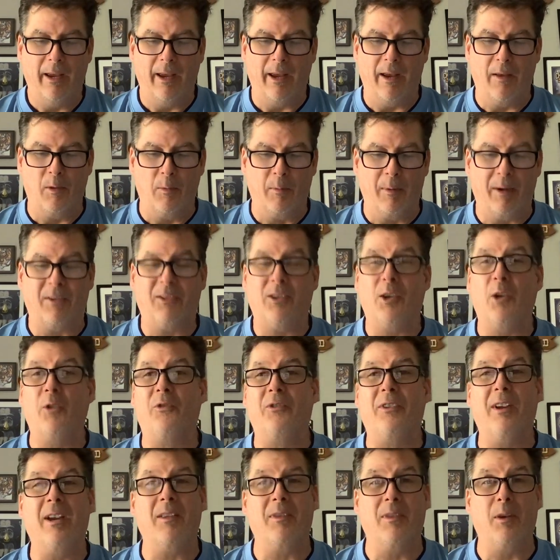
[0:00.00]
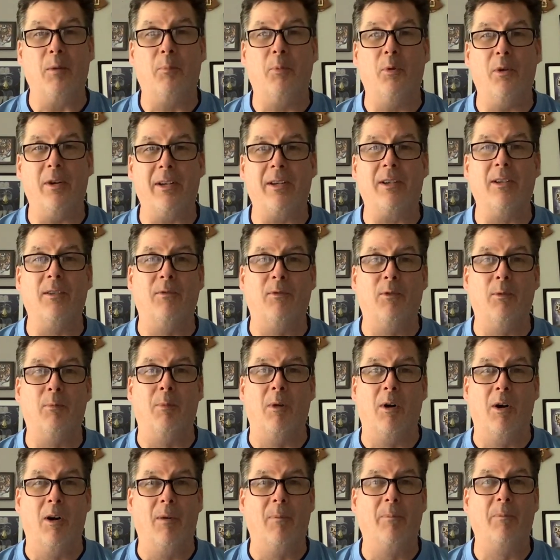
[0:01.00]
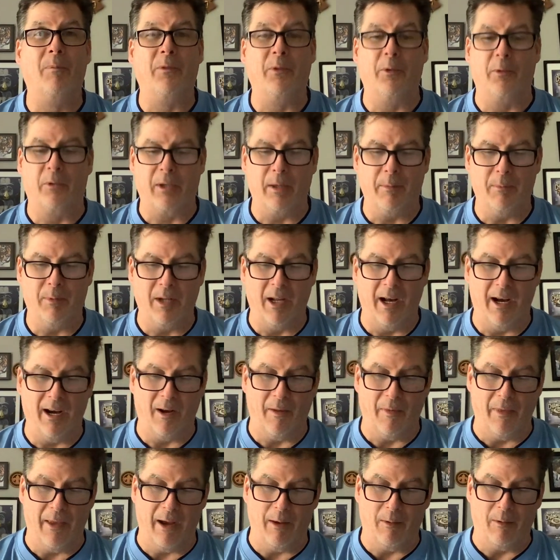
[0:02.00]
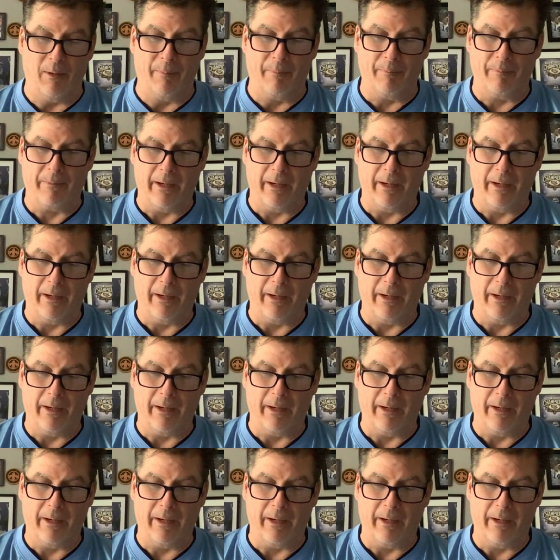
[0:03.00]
And New Mexico State, they're playing good football. So keep an eye on that one.